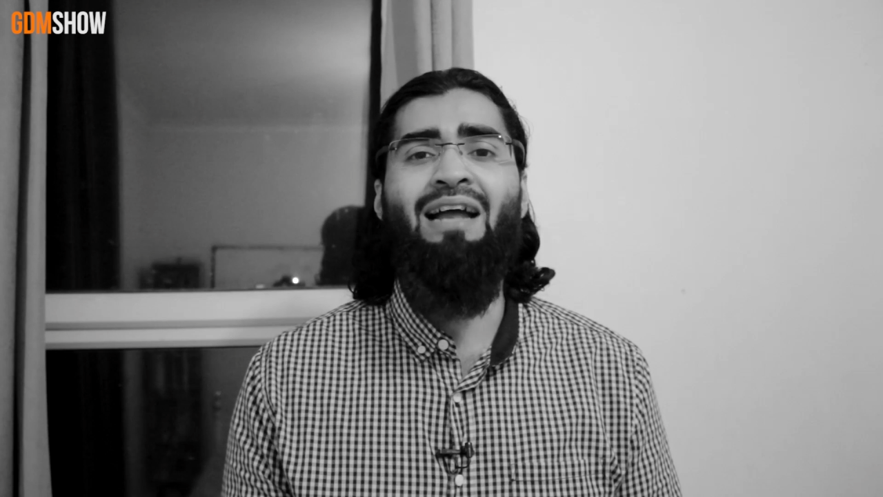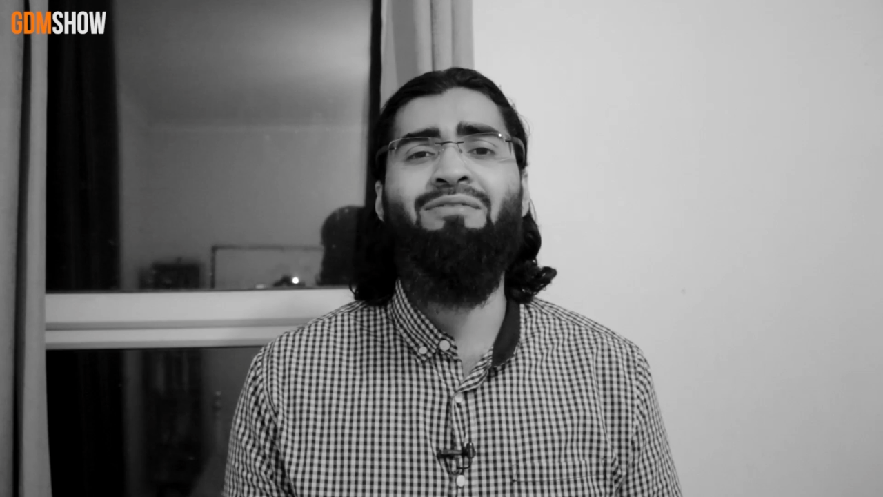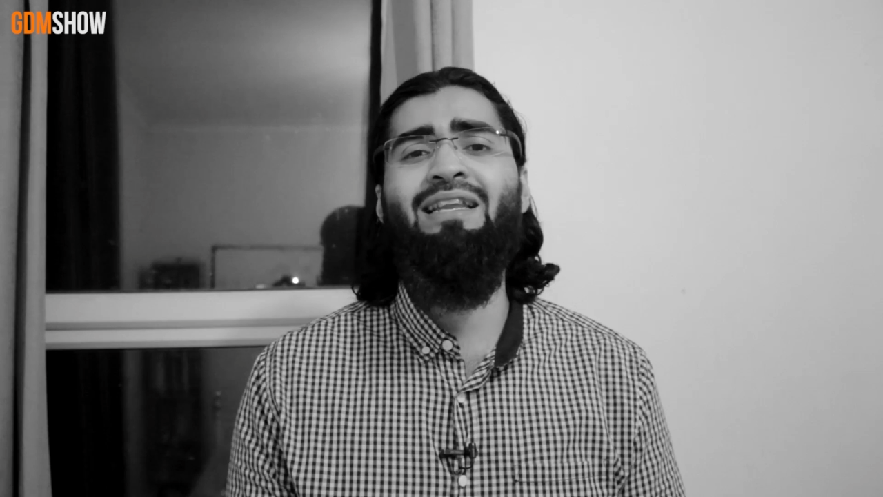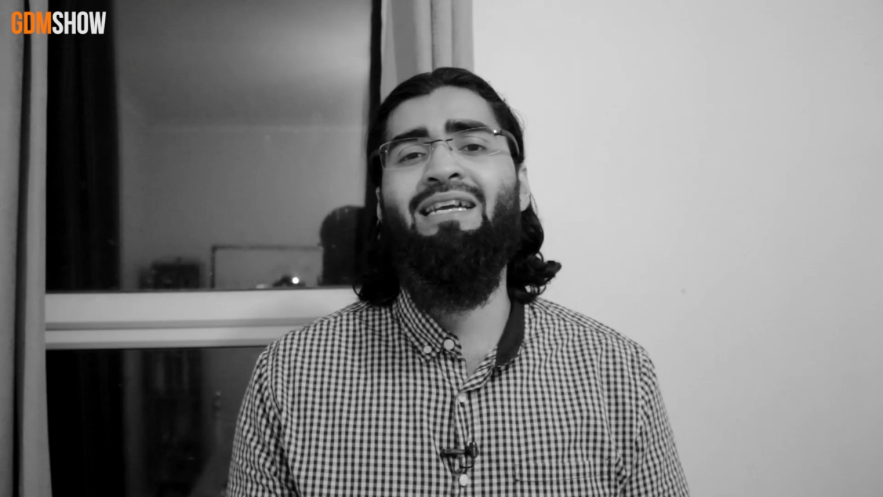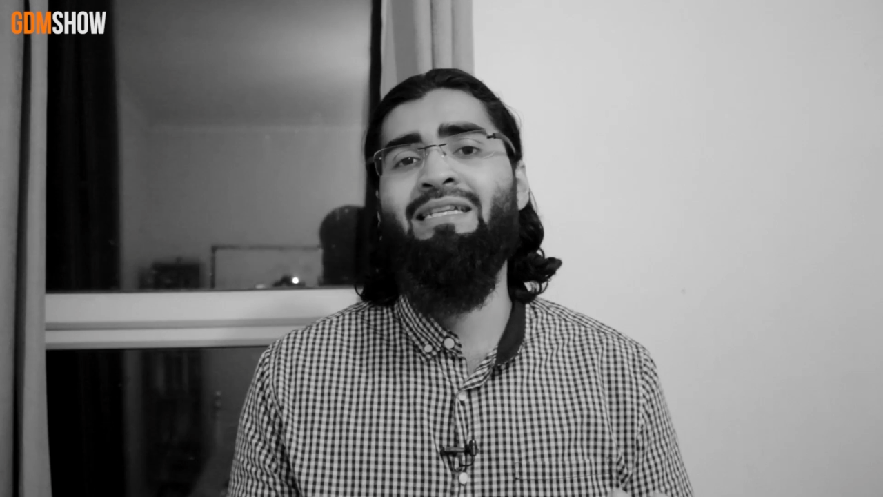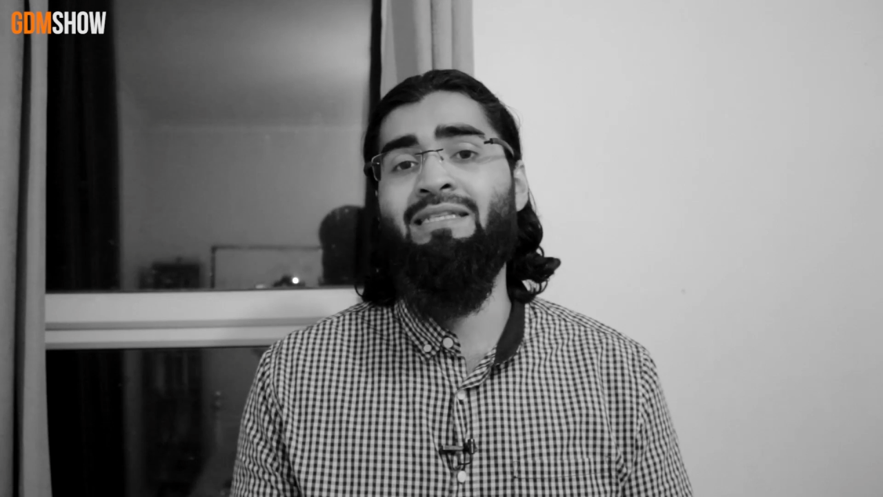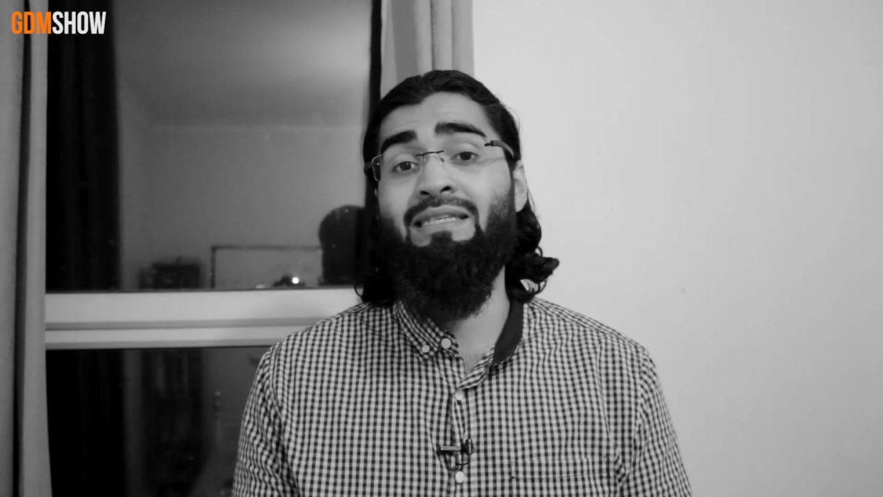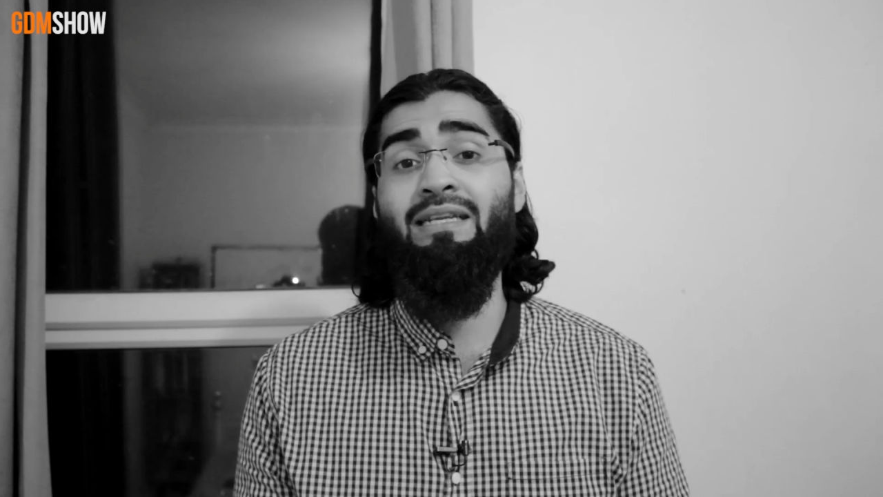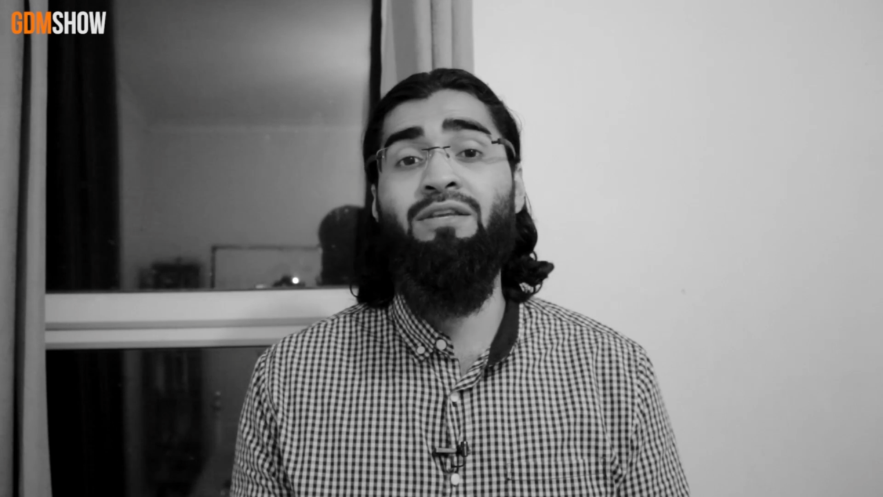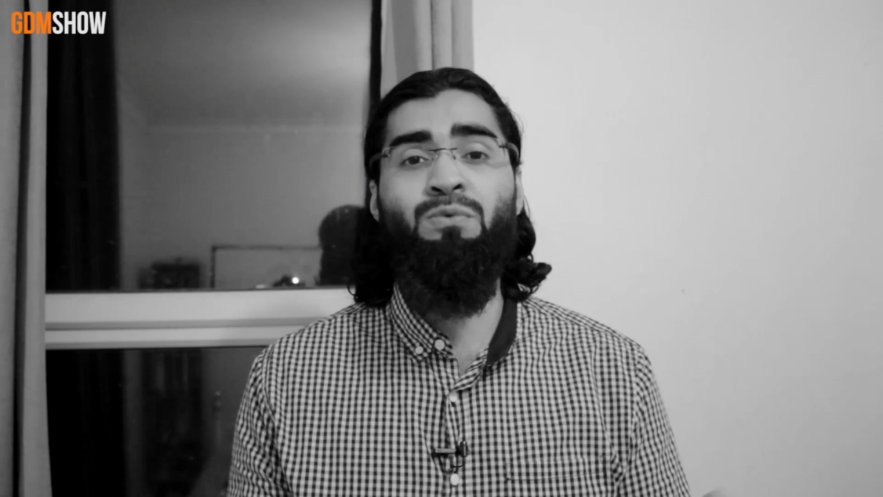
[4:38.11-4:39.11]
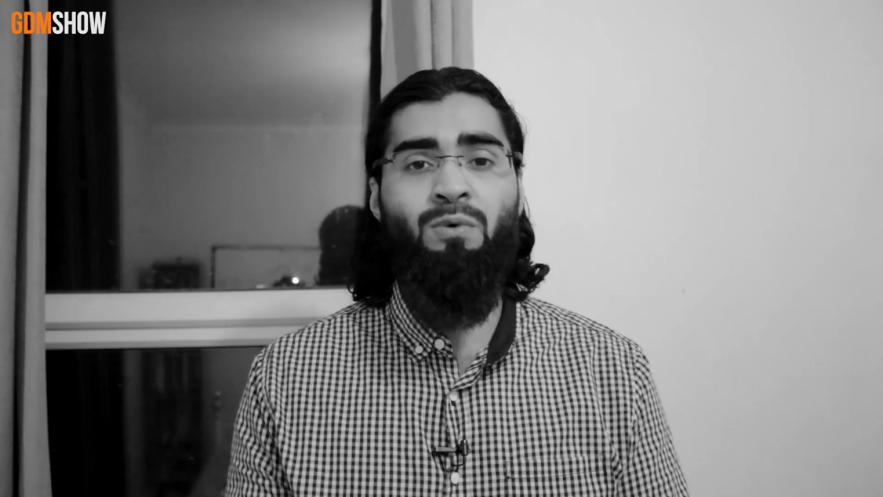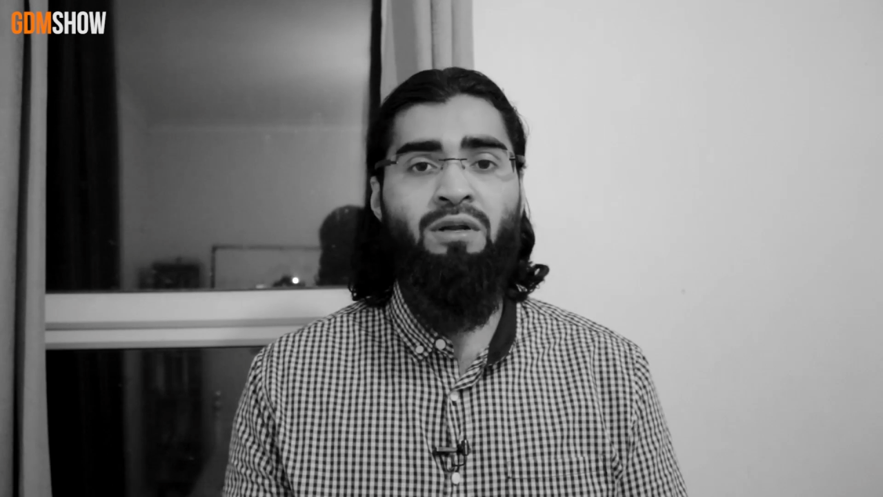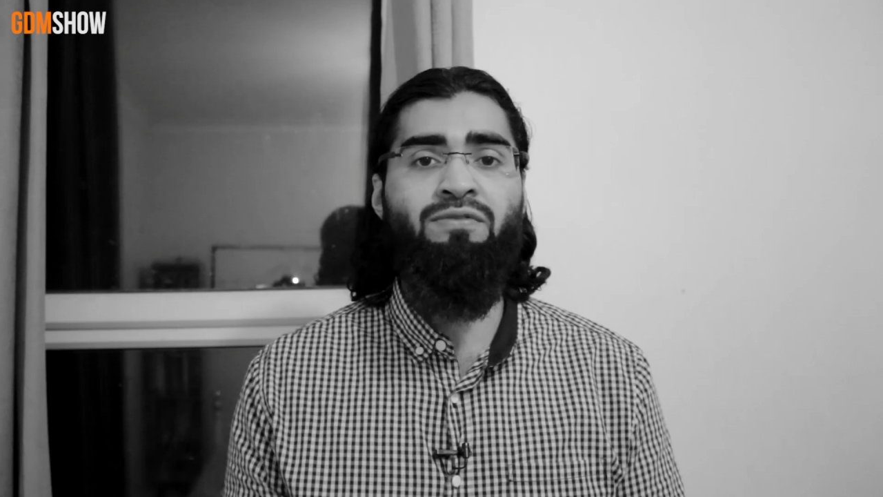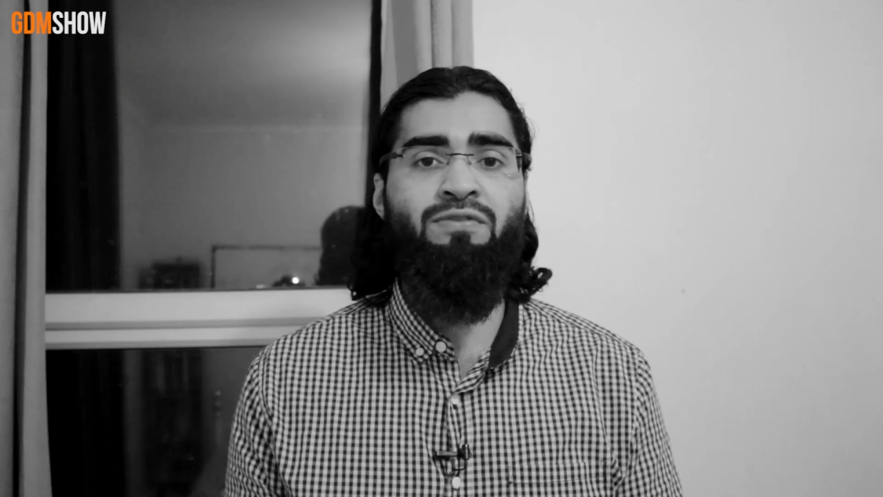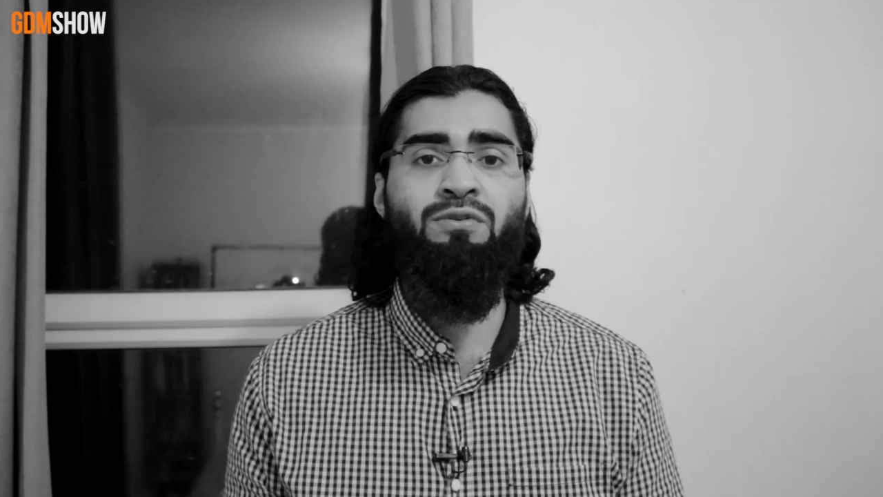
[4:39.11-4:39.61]
And really consider your
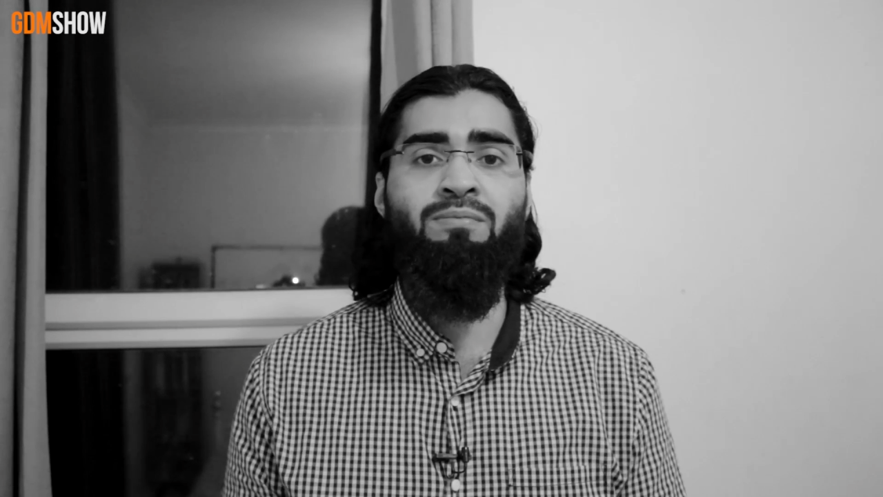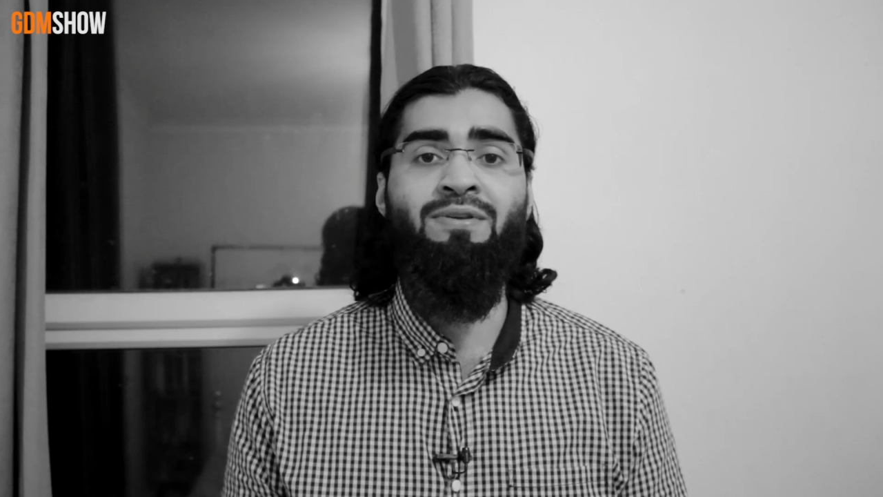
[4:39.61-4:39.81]
worldview